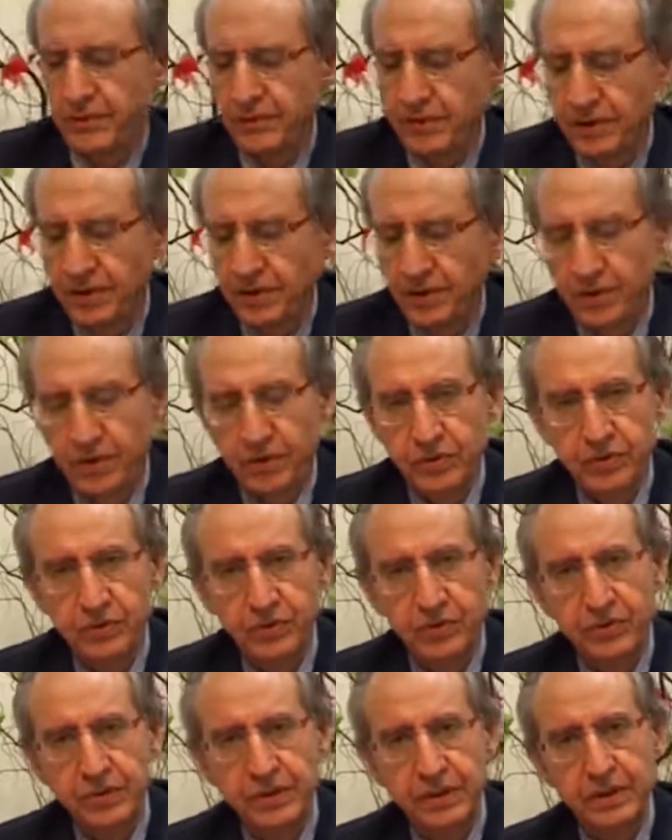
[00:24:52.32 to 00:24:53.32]
belong
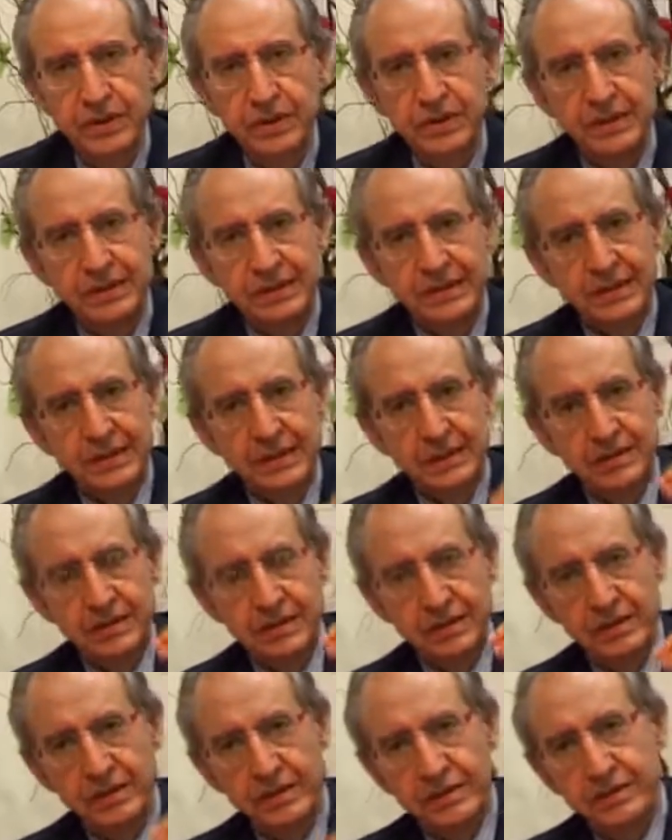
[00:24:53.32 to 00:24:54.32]
to
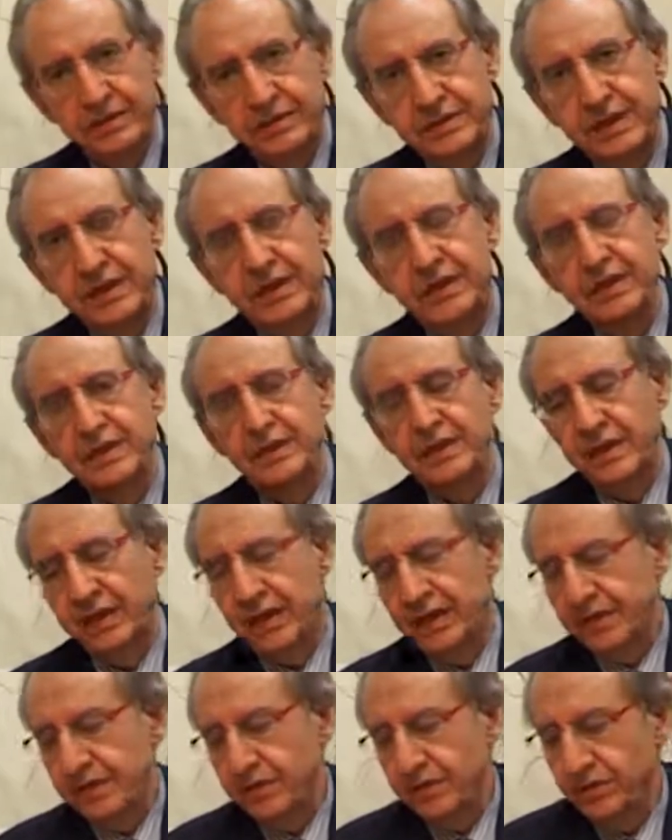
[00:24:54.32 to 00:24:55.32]
the second
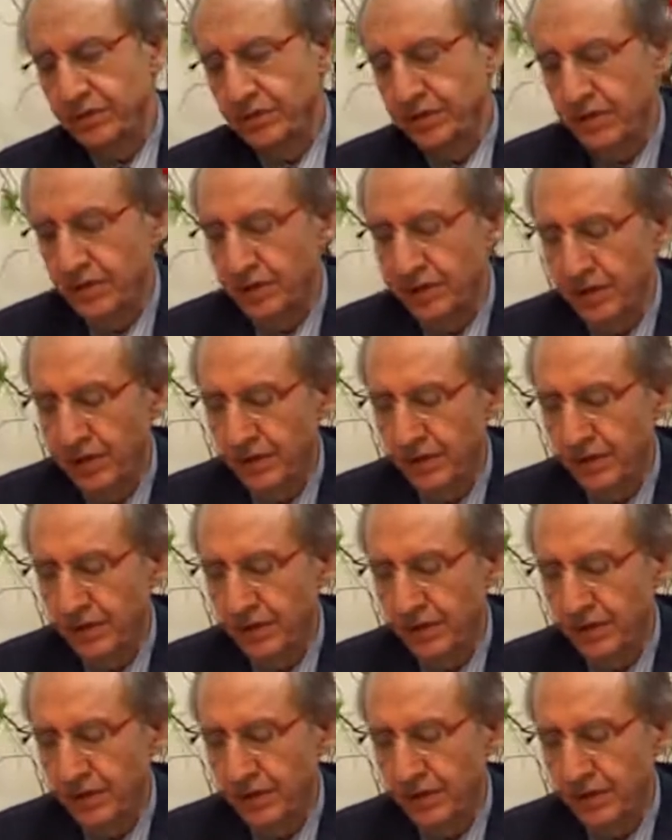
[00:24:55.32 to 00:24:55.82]
category